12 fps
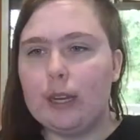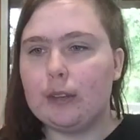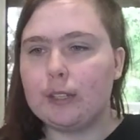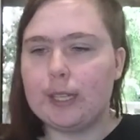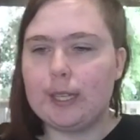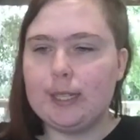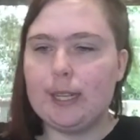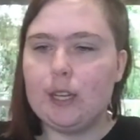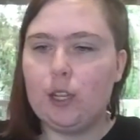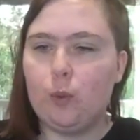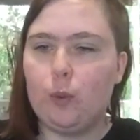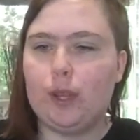Now to
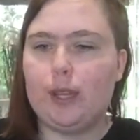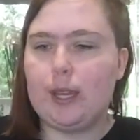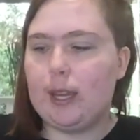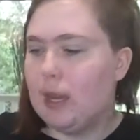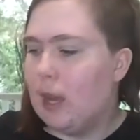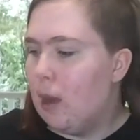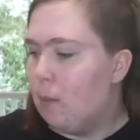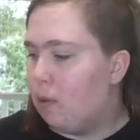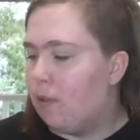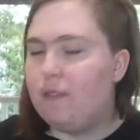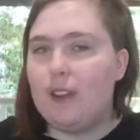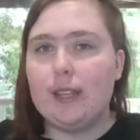continue with the
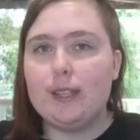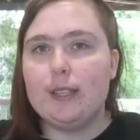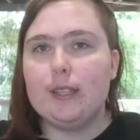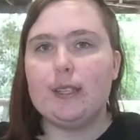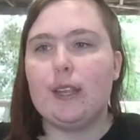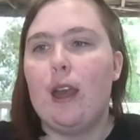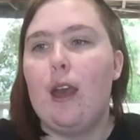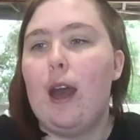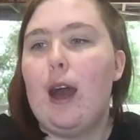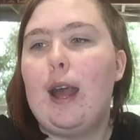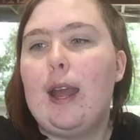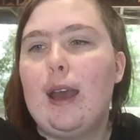professors,
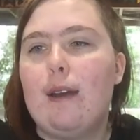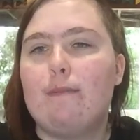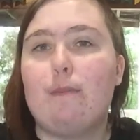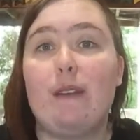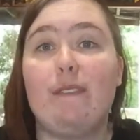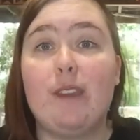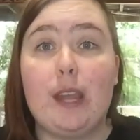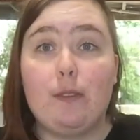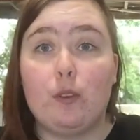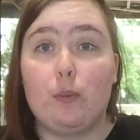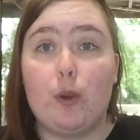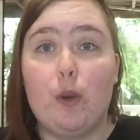I have my
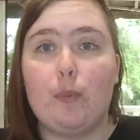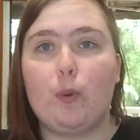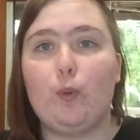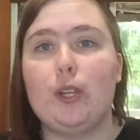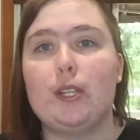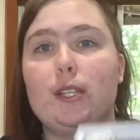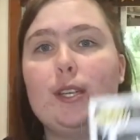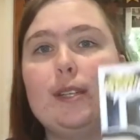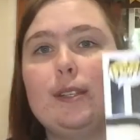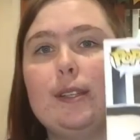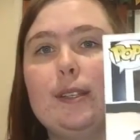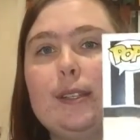favorite pop, which
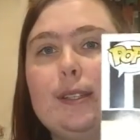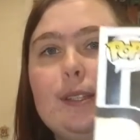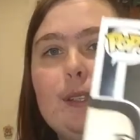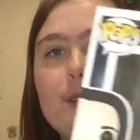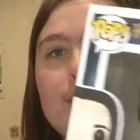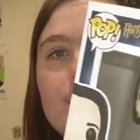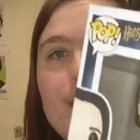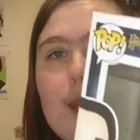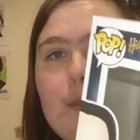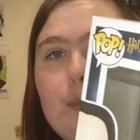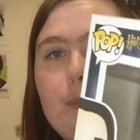is the Snape